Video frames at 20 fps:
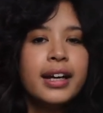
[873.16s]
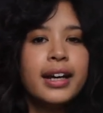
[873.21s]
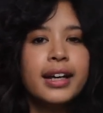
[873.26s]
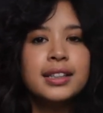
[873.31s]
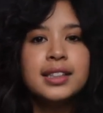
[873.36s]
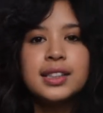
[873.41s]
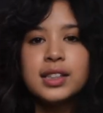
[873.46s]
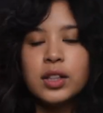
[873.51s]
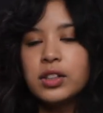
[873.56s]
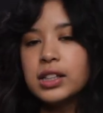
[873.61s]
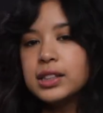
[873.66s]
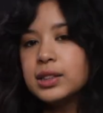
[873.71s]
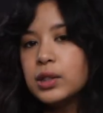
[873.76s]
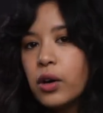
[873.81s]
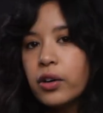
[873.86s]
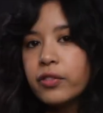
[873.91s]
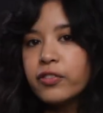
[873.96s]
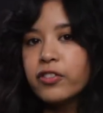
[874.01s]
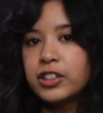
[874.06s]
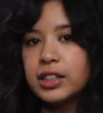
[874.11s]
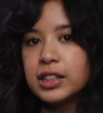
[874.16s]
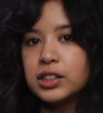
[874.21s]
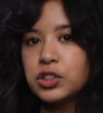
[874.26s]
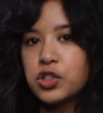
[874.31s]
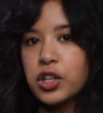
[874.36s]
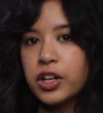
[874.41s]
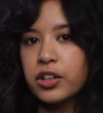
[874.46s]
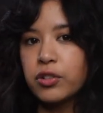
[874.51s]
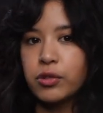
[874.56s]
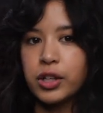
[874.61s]
And so the song for this
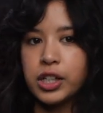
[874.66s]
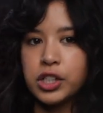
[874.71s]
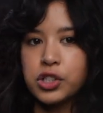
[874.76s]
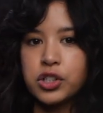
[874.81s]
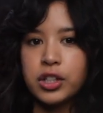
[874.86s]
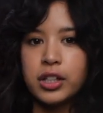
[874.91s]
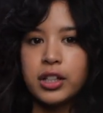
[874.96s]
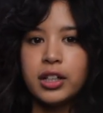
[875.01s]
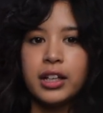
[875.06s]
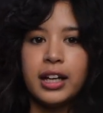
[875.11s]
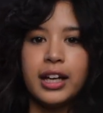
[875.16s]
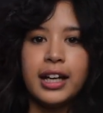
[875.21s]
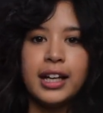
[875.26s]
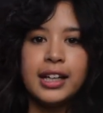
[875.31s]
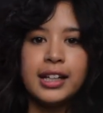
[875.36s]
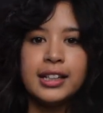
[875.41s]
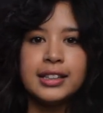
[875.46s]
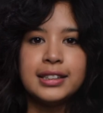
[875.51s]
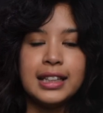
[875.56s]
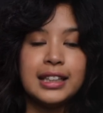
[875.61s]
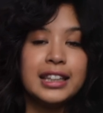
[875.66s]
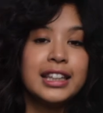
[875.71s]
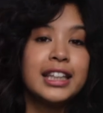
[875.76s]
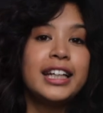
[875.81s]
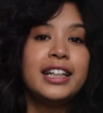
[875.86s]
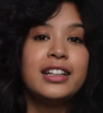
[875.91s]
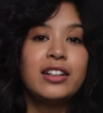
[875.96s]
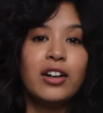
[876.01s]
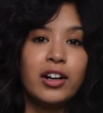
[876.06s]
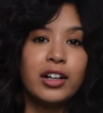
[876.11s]
generation is
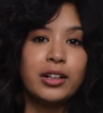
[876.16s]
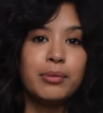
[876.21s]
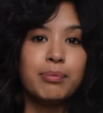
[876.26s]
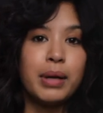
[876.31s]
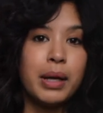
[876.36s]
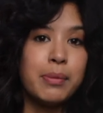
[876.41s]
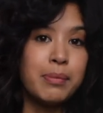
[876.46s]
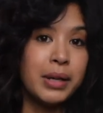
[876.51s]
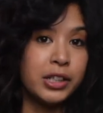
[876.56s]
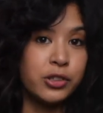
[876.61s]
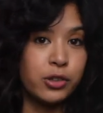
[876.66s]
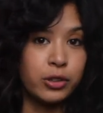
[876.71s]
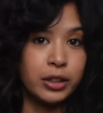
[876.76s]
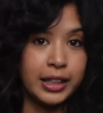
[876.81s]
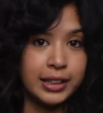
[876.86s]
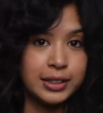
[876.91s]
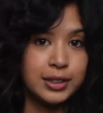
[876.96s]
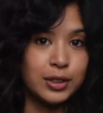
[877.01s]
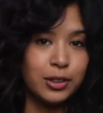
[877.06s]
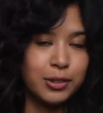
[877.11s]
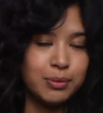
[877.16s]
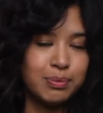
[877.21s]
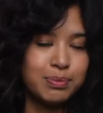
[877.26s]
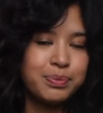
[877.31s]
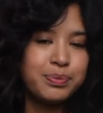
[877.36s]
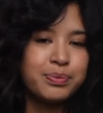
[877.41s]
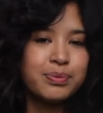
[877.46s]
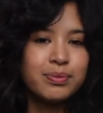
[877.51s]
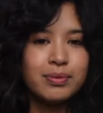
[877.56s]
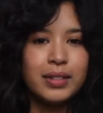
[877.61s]
Lean On by Major Lazer.
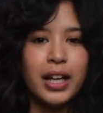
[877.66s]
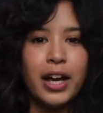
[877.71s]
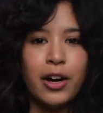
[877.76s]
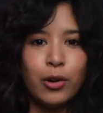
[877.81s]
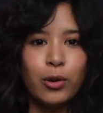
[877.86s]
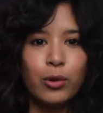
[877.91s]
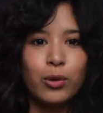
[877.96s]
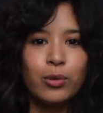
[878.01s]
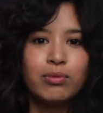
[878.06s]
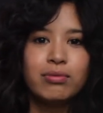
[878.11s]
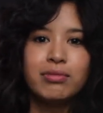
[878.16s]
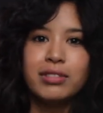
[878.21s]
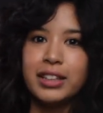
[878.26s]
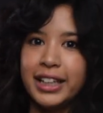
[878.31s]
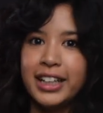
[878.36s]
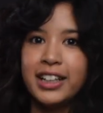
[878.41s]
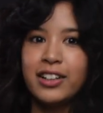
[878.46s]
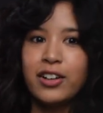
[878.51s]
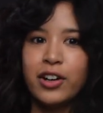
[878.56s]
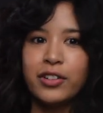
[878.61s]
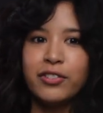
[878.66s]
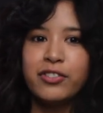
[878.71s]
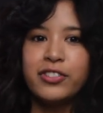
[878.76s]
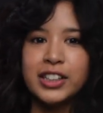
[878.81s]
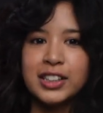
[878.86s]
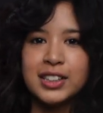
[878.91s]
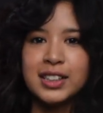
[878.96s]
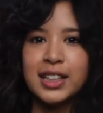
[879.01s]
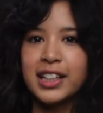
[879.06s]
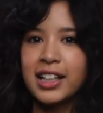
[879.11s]
Now, Lean On
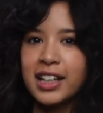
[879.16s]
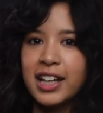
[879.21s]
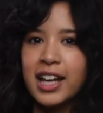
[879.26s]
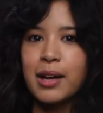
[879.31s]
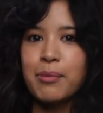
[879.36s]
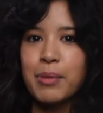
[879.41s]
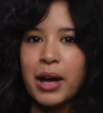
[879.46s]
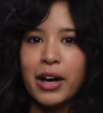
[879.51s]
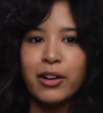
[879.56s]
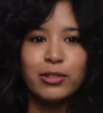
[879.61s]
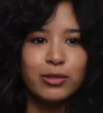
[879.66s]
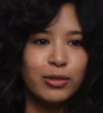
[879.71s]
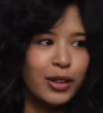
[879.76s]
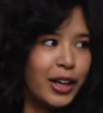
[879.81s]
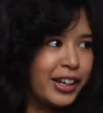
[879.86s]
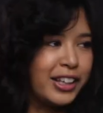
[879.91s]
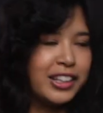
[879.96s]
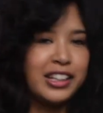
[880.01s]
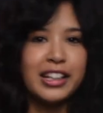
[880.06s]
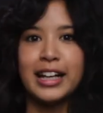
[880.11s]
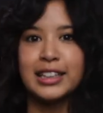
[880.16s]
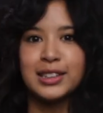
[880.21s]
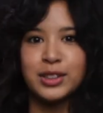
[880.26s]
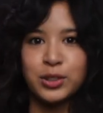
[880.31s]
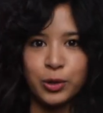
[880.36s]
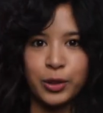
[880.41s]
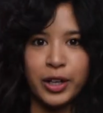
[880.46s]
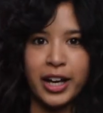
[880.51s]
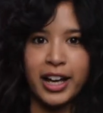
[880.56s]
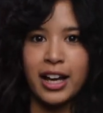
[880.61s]
feels like it came out like
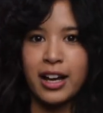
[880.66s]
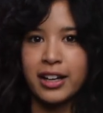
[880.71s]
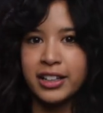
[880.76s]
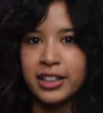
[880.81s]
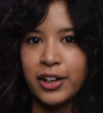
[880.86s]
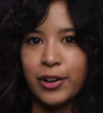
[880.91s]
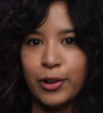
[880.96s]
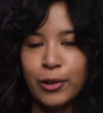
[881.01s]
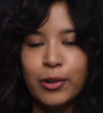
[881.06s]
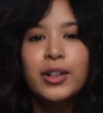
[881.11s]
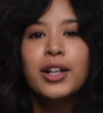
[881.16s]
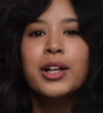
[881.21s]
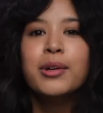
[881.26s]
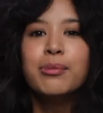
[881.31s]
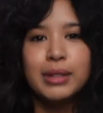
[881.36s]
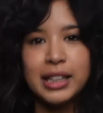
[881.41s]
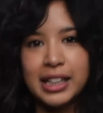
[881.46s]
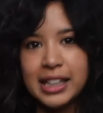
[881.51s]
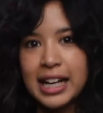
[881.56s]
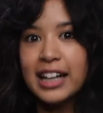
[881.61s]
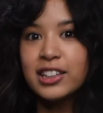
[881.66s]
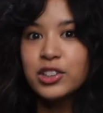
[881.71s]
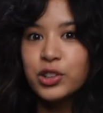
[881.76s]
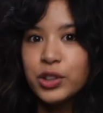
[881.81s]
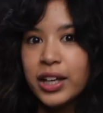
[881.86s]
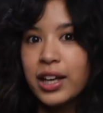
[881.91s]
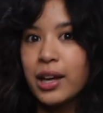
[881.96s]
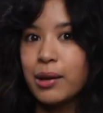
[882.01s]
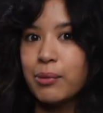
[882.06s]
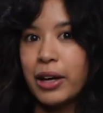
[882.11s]
yesterday, I know, but it
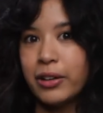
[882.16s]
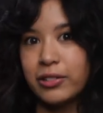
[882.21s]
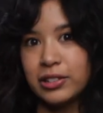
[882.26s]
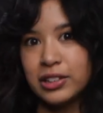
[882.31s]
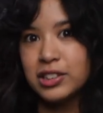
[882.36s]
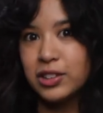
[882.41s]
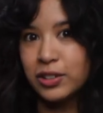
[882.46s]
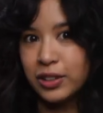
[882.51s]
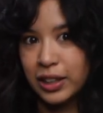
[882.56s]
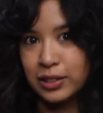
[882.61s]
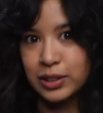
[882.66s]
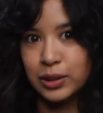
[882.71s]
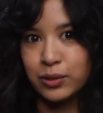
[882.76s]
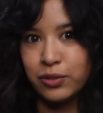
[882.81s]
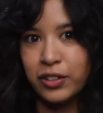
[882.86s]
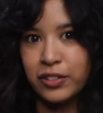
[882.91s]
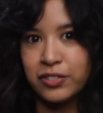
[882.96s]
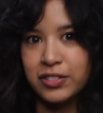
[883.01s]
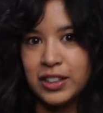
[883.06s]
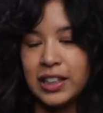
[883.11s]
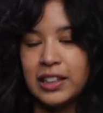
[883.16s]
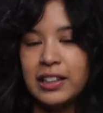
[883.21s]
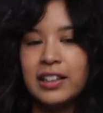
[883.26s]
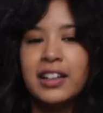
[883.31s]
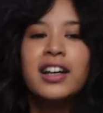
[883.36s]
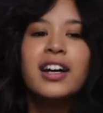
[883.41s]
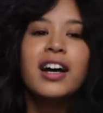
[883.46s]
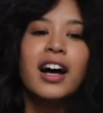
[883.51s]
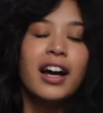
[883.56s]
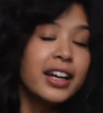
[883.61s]
actually came out in 2015,
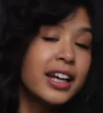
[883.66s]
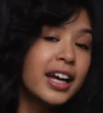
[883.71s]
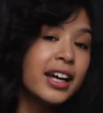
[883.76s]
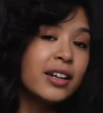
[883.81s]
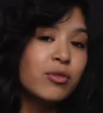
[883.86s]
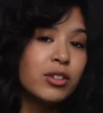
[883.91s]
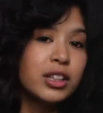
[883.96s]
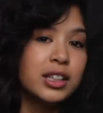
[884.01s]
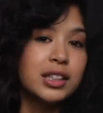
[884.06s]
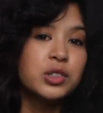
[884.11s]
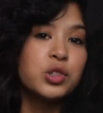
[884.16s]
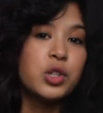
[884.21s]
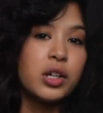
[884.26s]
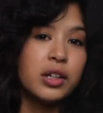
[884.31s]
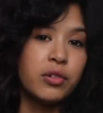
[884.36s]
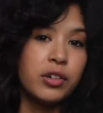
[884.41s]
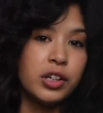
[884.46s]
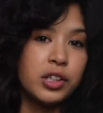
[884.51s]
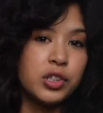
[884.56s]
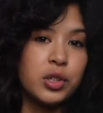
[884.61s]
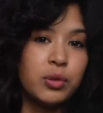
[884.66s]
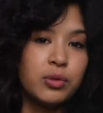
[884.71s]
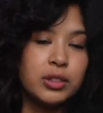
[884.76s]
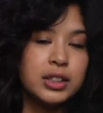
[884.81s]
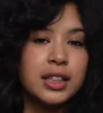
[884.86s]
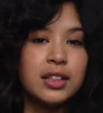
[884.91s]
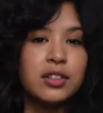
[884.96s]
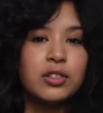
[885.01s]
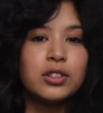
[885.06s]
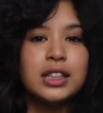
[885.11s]
again when this generation
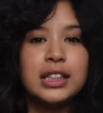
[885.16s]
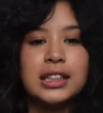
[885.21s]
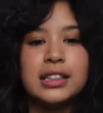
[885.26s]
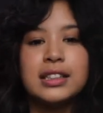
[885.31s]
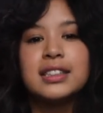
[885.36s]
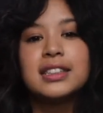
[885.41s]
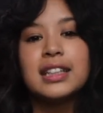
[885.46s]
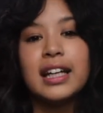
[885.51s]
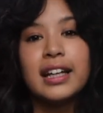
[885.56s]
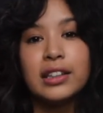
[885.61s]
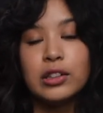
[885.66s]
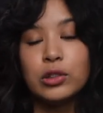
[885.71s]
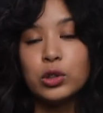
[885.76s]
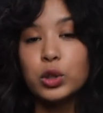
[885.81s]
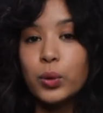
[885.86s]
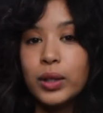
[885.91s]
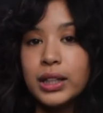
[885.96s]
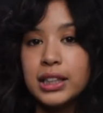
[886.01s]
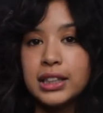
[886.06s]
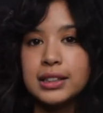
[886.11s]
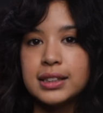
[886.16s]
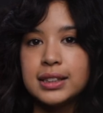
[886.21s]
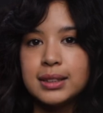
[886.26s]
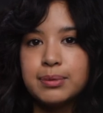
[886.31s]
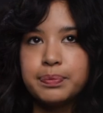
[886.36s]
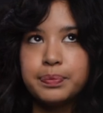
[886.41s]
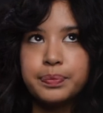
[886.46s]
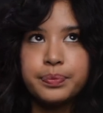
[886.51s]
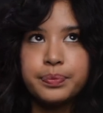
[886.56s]
was in their teens and their 20s.